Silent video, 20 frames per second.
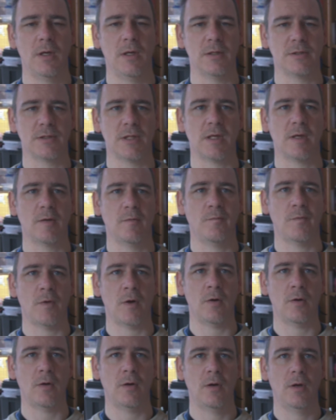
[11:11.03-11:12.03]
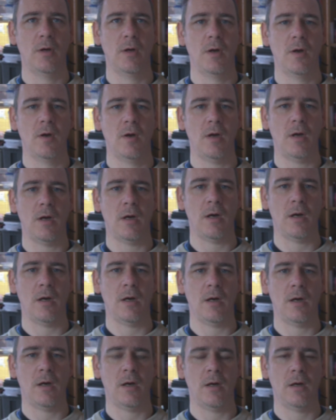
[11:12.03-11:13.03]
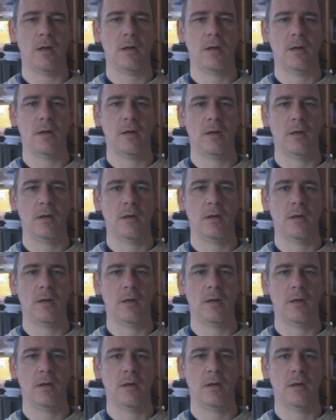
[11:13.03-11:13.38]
is they convert a